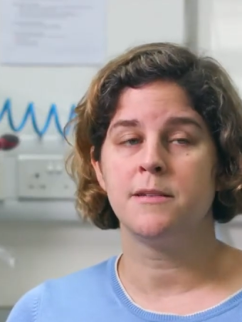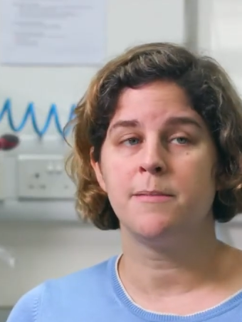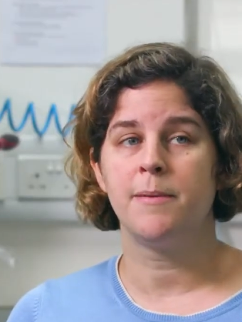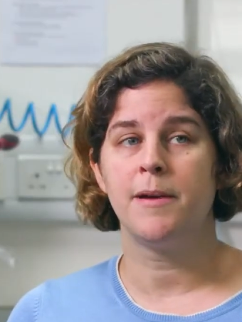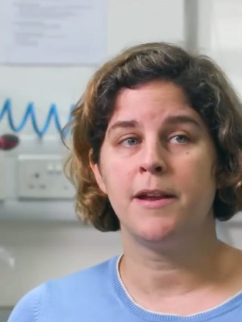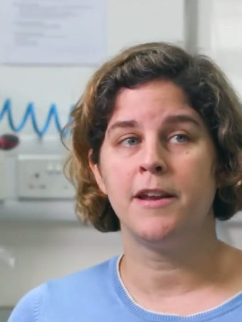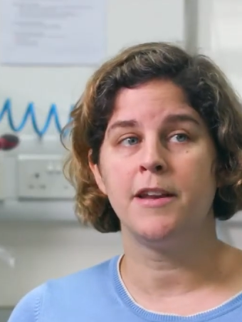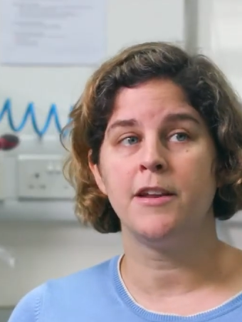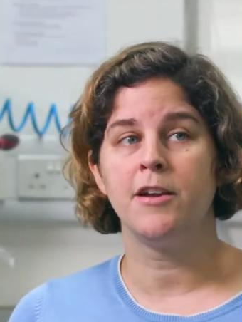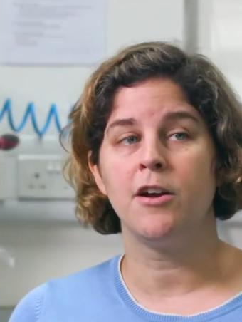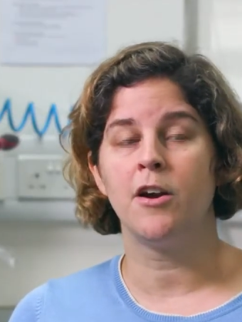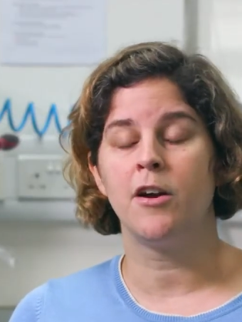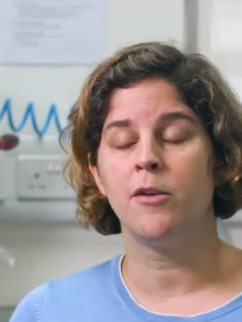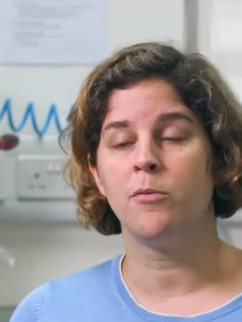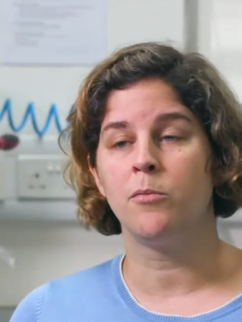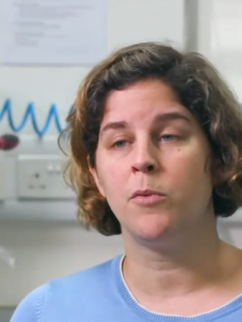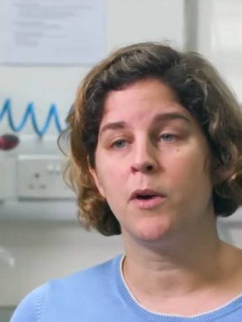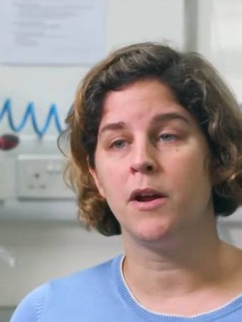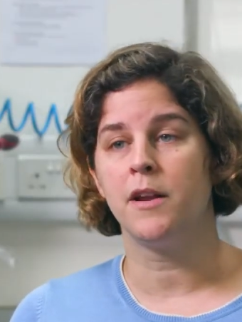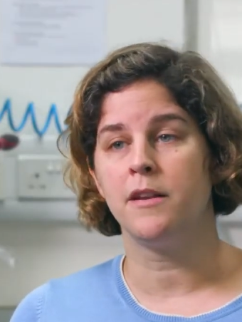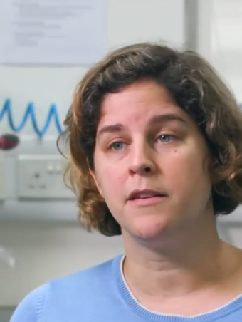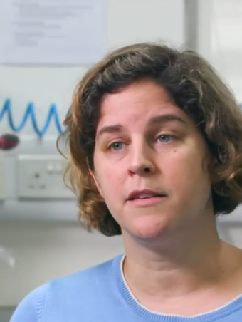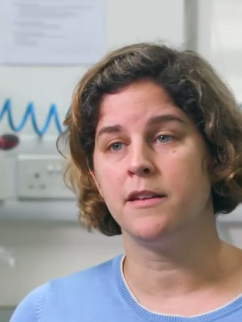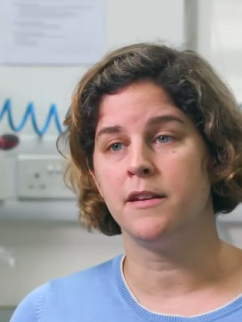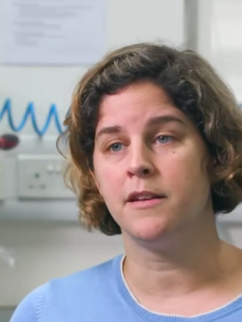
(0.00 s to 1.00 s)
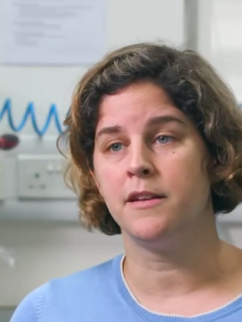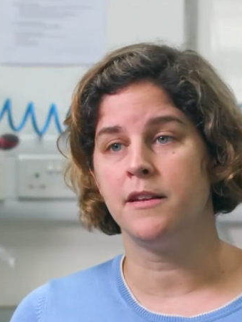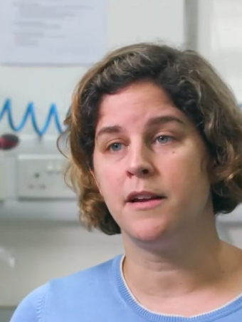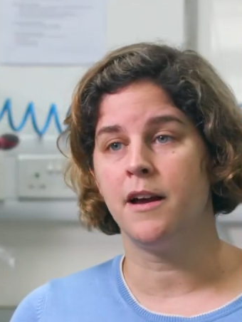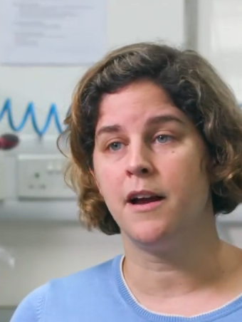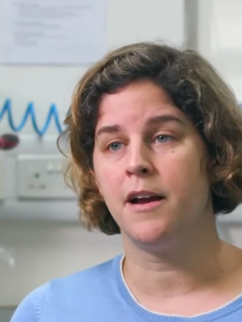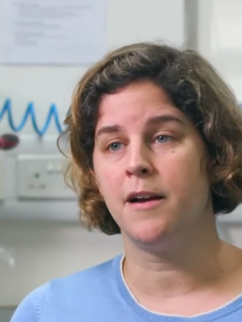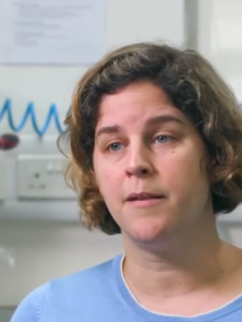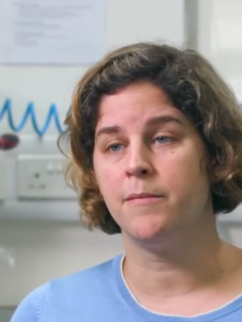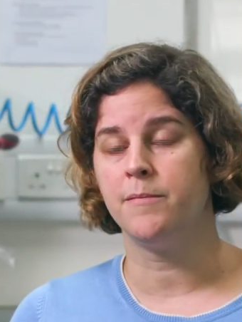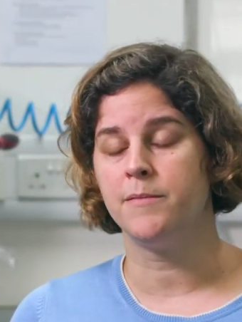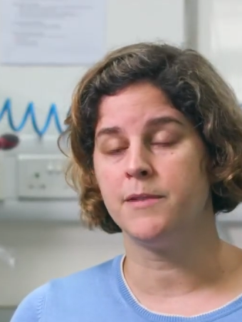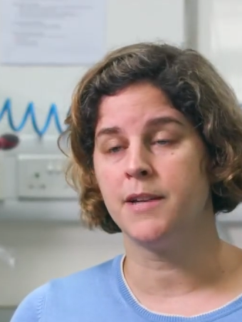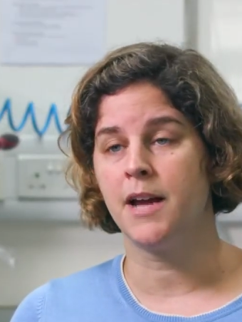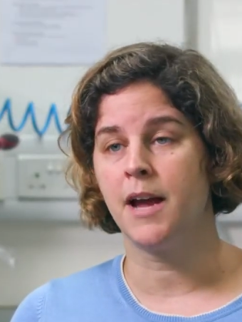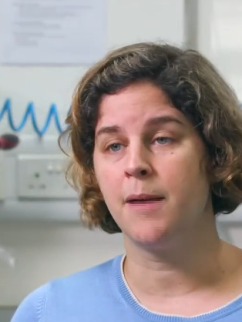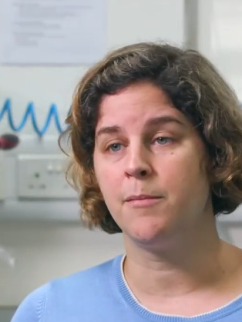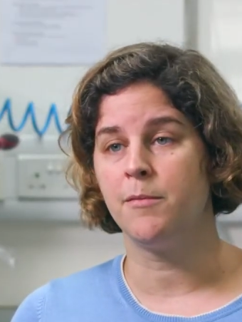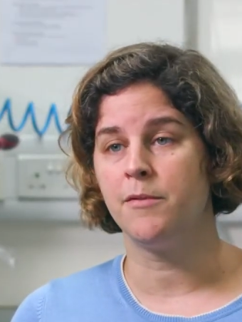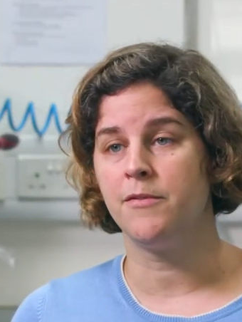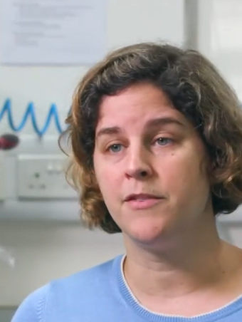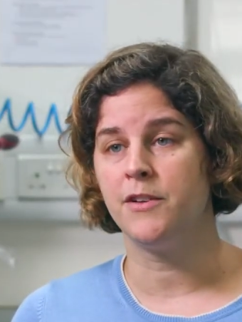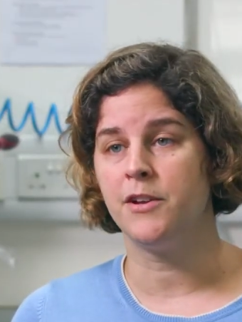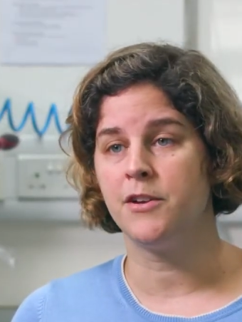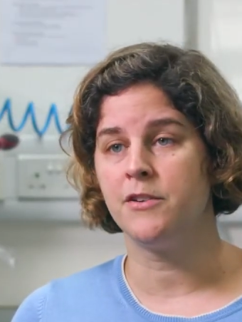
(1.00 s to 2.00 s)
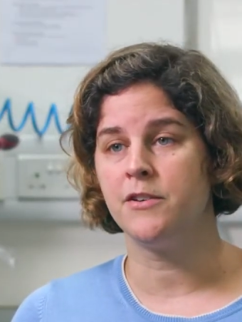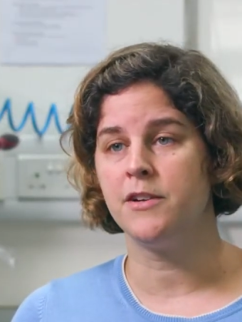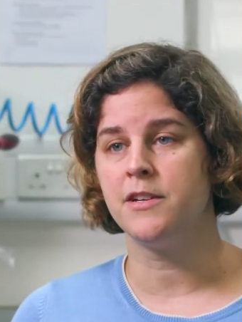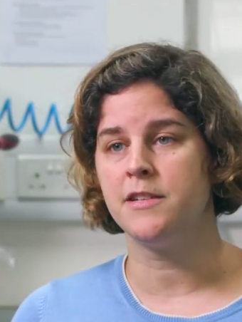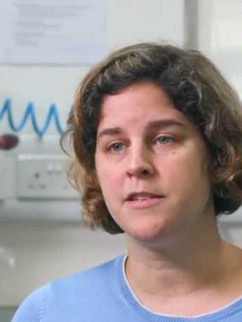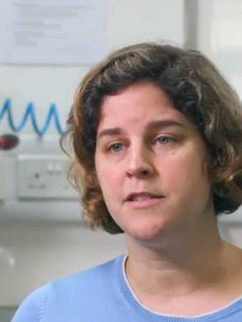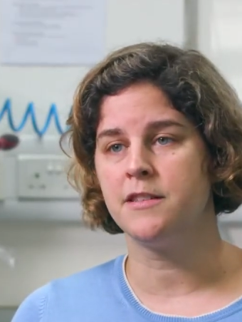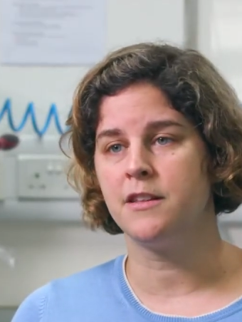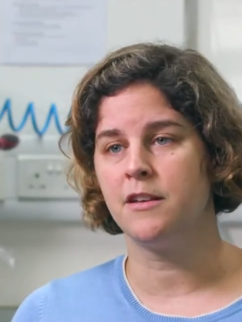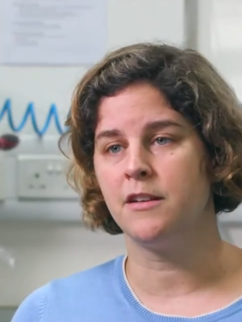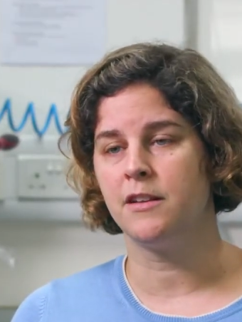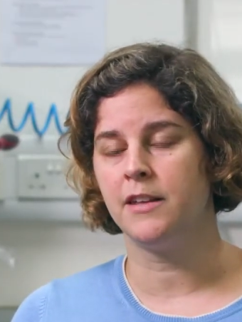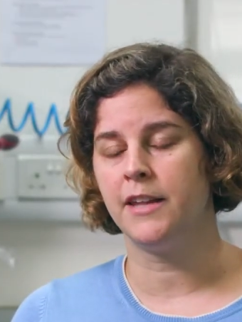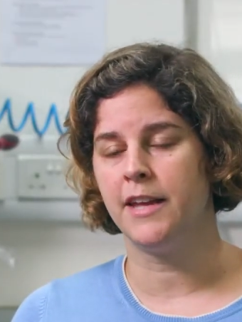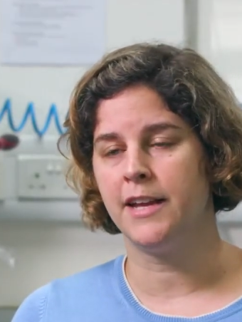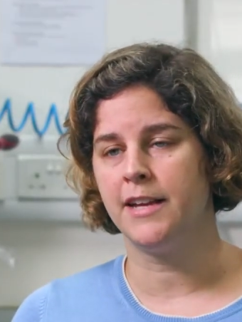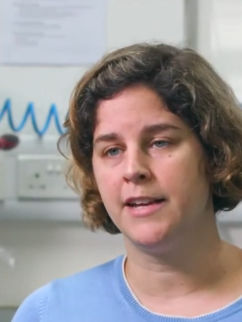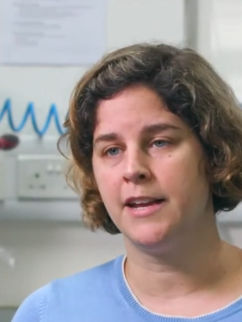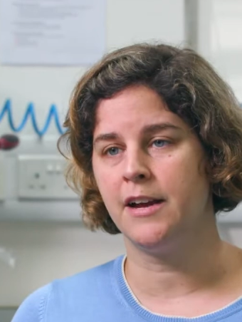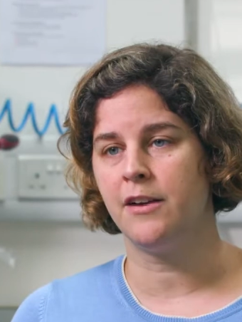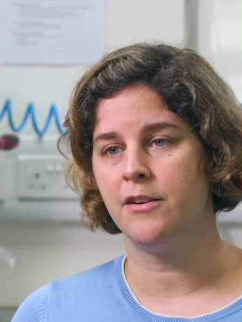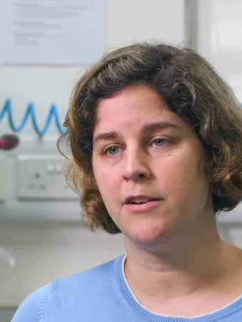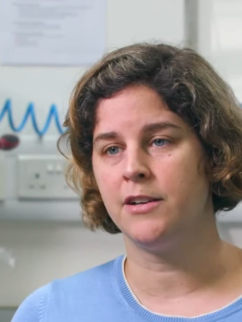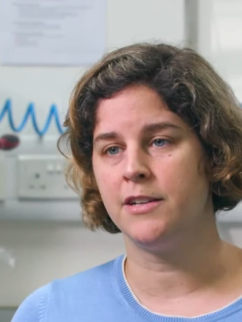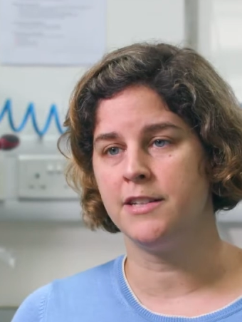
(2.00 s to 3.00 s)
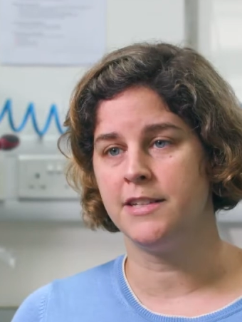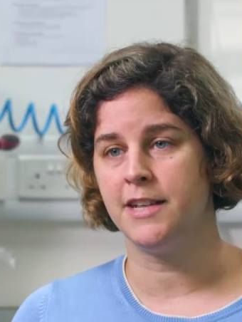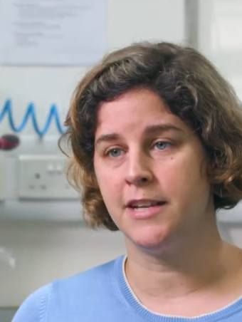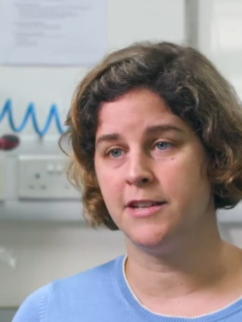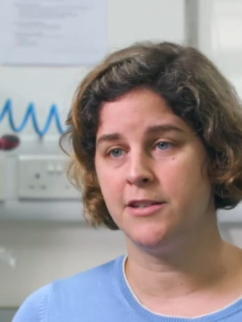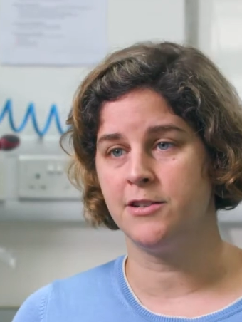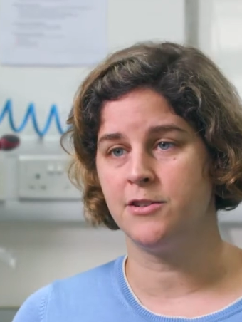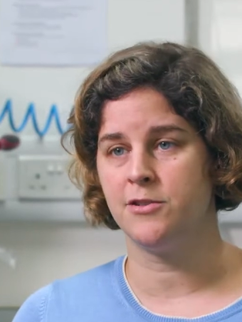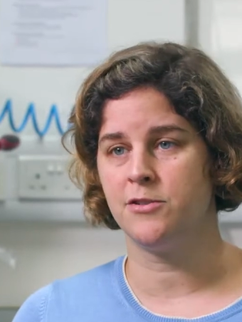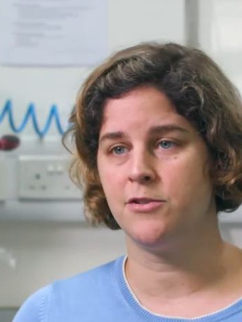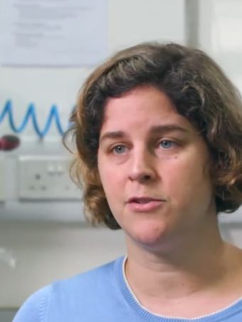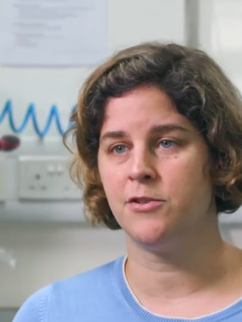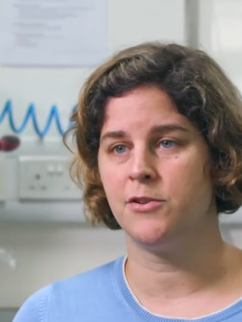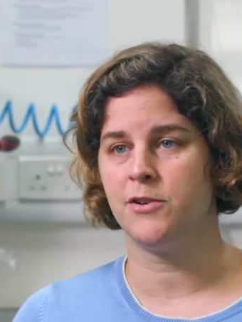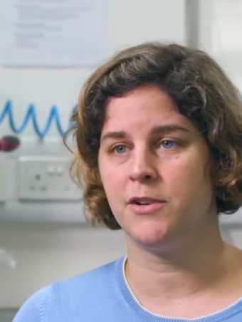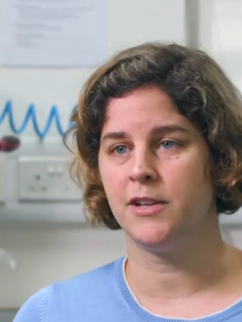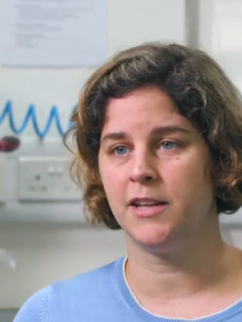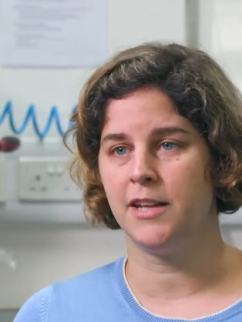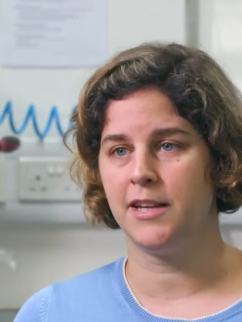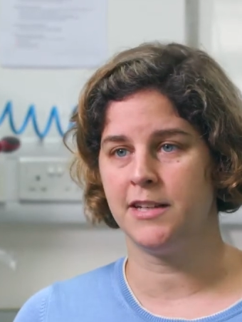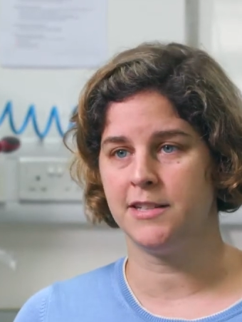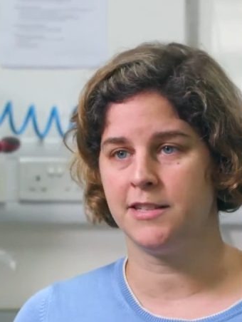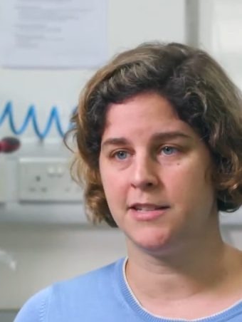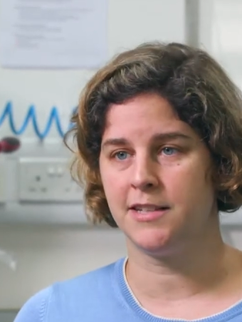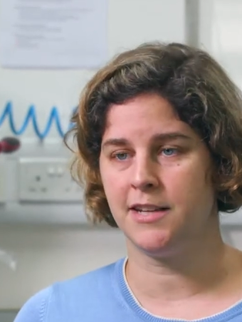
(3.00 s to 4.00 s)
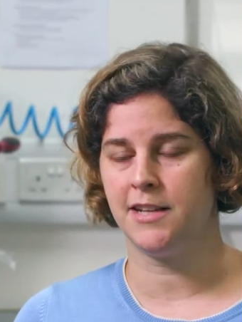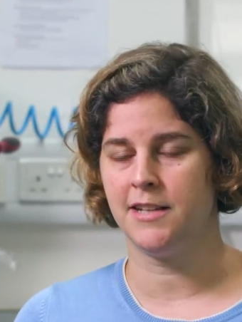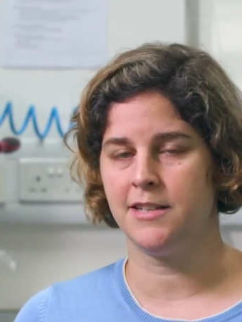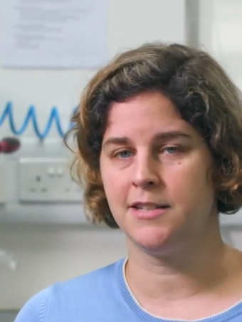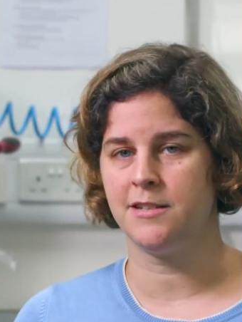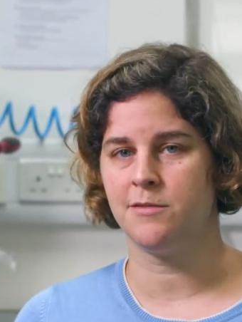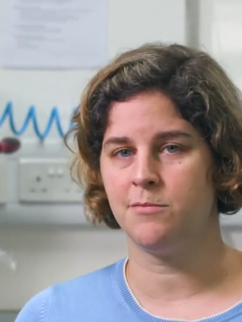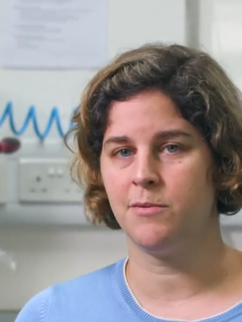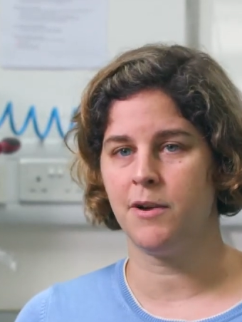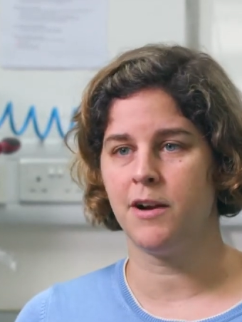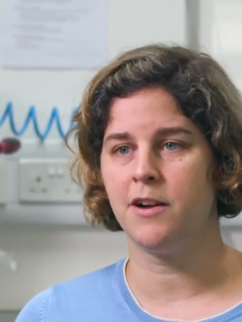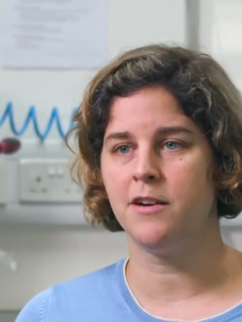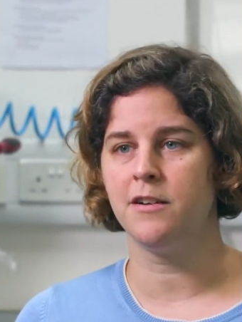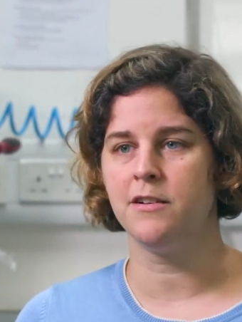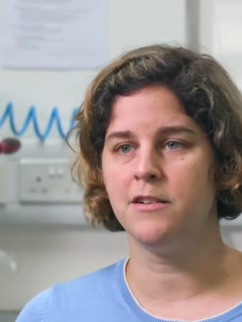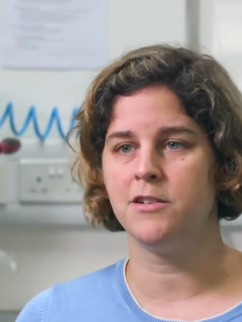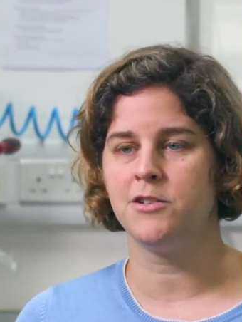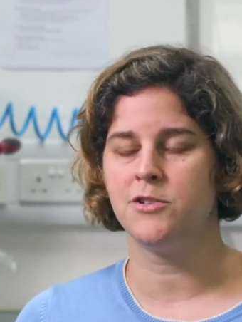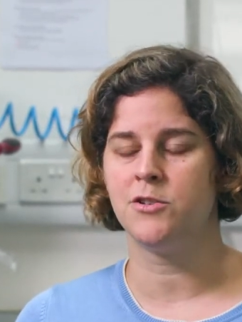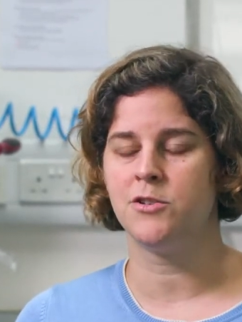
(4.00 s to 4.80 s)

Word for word: Depending on what the um, time of year is, they'll lay down a denser or a less dense record.